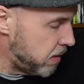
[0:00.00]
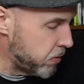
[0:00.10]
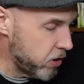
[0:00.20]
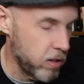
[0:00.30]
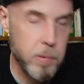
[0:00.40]

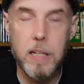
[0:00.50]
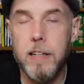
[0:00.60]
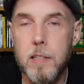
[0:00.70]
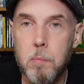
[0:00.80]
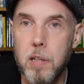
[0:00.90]
I'm sure there'll be
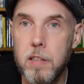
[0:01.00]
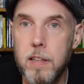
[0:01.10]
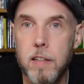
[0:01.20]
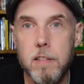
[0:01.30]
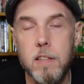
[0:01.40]
lots of
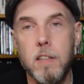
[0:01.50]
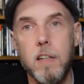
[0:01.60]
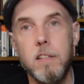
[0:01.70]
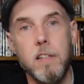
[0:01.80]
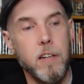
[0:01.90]
blood, guns, and
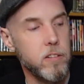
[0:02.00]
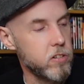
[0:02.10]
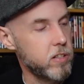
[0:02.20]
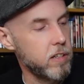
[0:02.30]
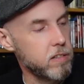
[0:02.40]
guts, and other
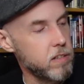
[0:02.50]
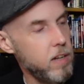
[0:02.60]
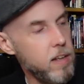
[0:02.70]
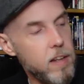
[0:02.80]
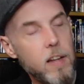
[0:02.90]
things.
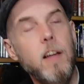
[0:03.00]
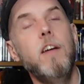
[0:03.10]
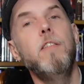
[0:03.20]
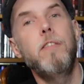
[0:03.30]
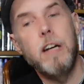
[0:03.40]

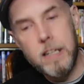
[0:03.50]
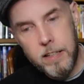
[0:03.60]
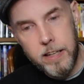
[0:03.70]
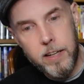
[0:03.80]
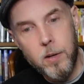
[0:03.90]

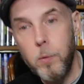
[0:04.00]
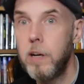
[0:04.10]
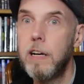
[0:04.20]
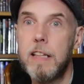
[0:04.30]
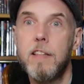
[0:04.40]
Finally,
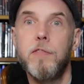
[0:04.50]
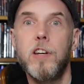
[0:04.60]
we are at the